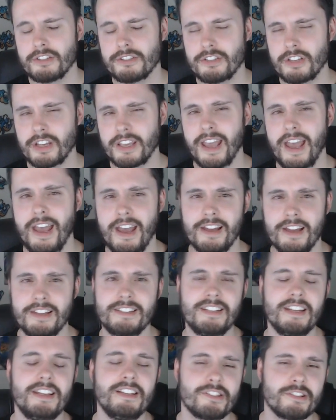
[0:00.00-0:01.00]
to get a
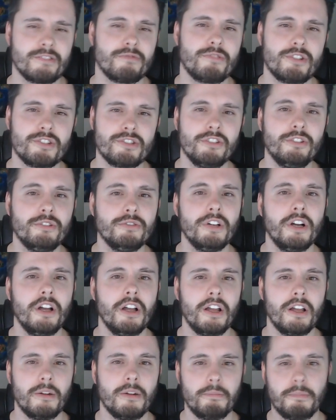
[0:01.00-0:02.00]
decent result,
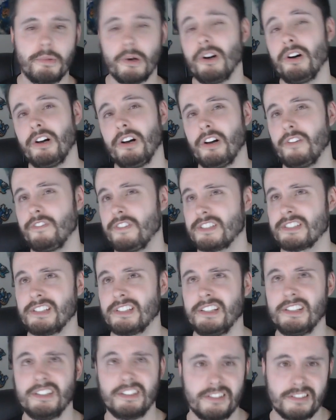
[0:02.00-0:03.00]
but
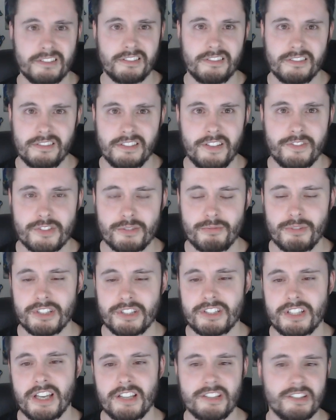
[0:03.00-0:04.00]
obviously, if someone
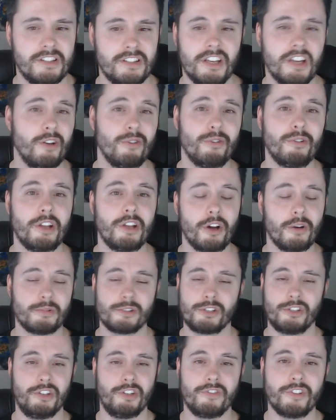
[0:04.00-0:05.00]
says the only
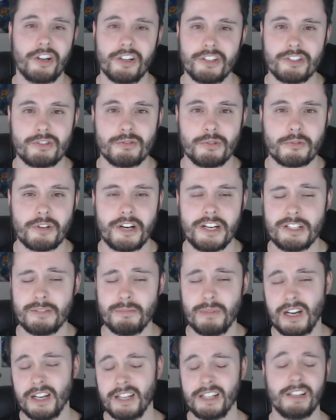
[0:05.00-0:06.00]
option you've got is to upgrade
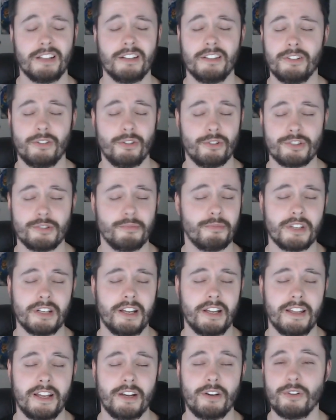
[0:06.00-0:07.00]
your mic or something
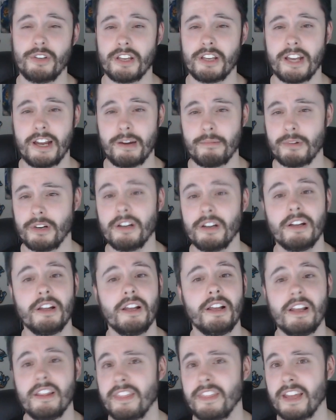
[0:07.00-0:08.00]
like that, or your camera,
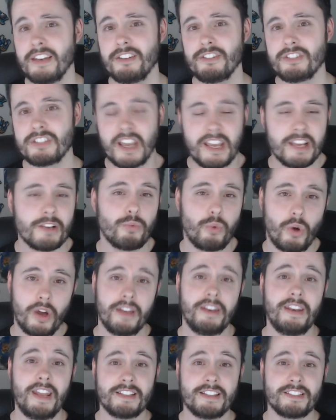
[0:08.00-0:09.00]
then take
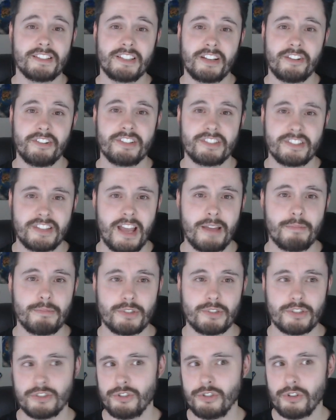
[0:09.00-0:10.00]
what necessary
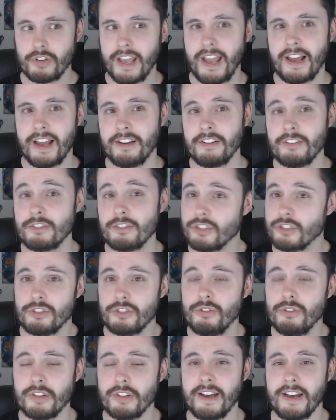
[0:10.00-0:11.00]
steps you can to
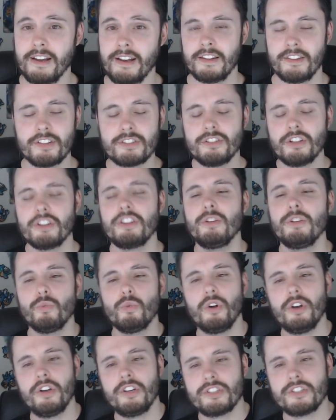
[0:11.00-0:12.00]
do that. There's nothing
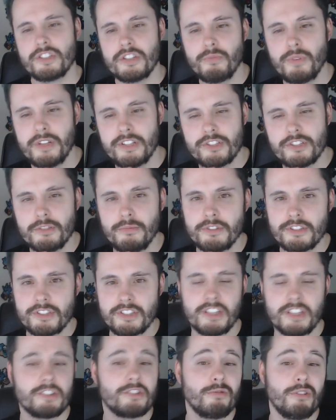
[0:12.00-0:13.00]
worse than when someone
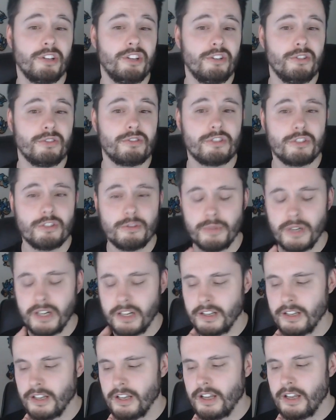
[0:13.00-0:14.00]
says to a
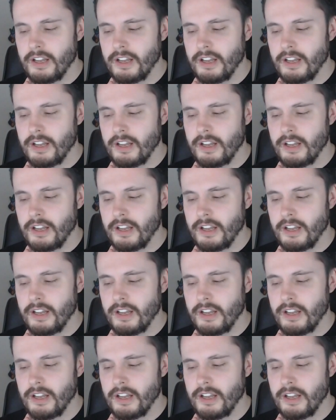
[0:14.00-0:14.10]
YouTuber,